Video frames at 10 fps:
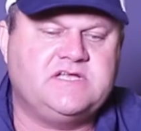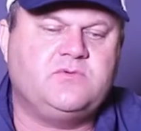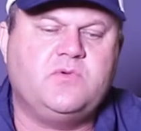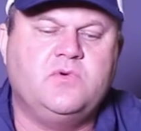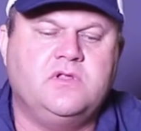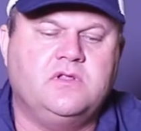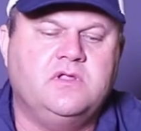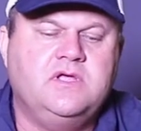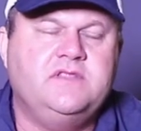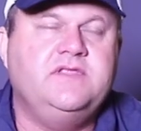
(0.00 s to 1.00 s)
that we will
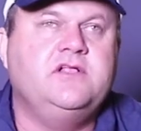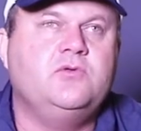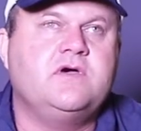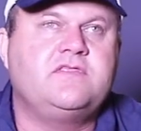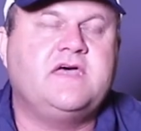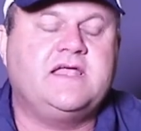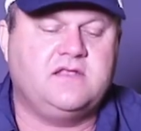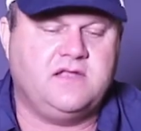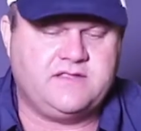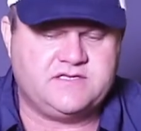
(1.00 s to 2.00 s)
deal with at a
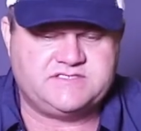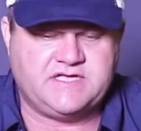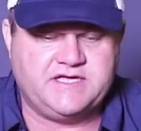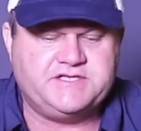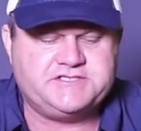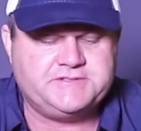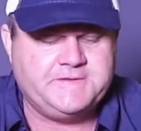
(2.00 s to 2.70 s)
later stage.